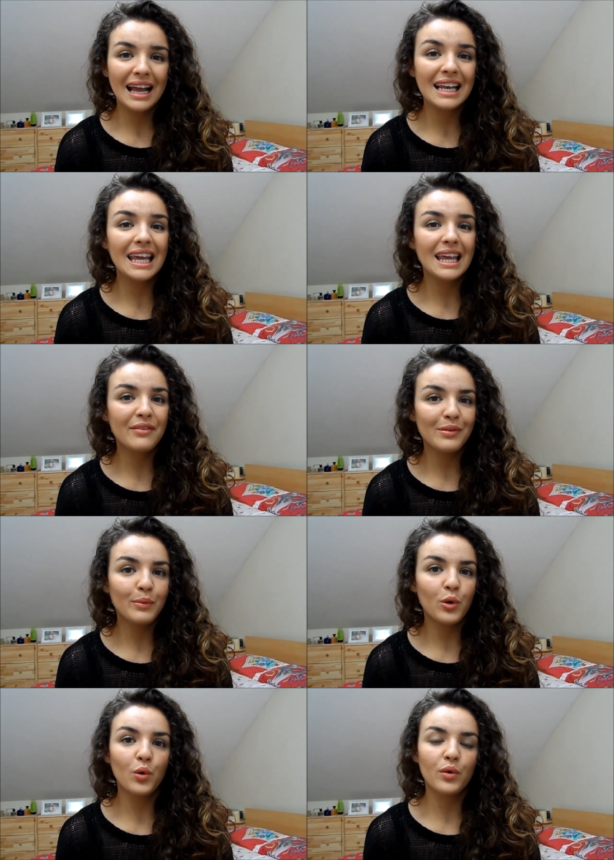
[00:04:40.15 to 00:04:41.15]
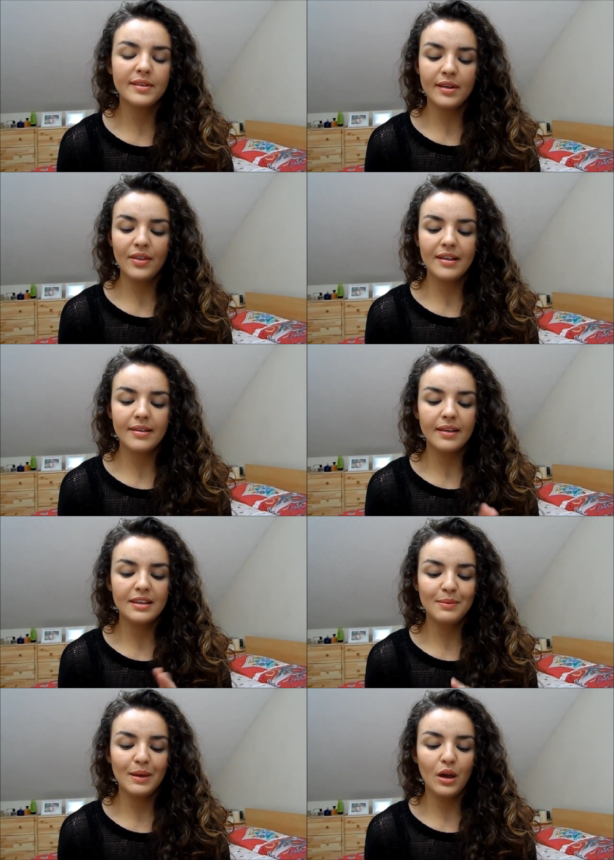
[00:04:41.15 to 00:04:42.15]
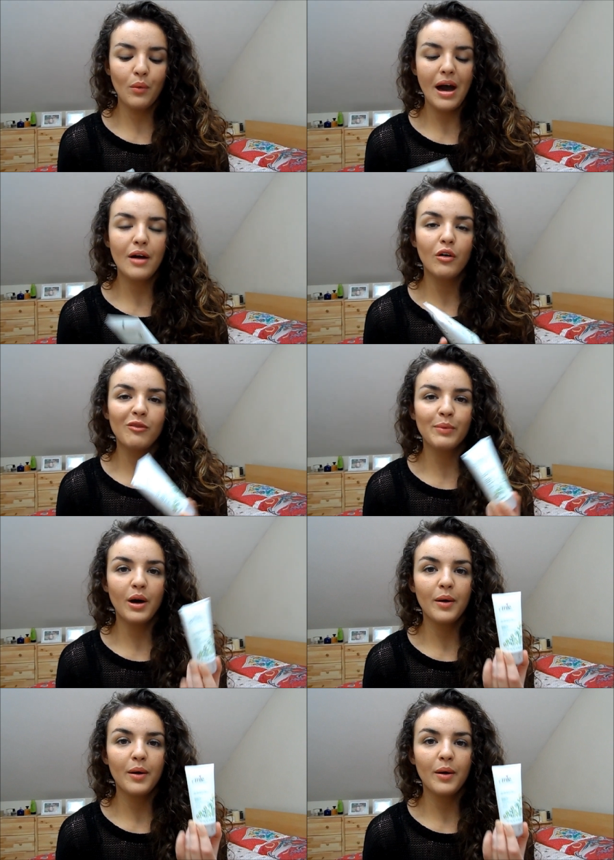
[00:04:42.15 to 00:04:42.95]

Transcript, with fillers: acne even more, so that's something to be aware of.